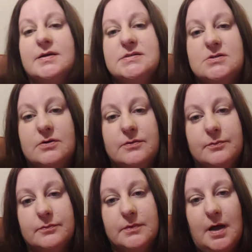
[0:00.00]
still
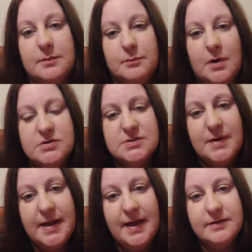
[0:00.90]
got most of
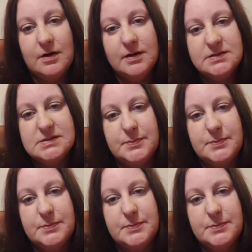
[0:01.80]
my add-ons,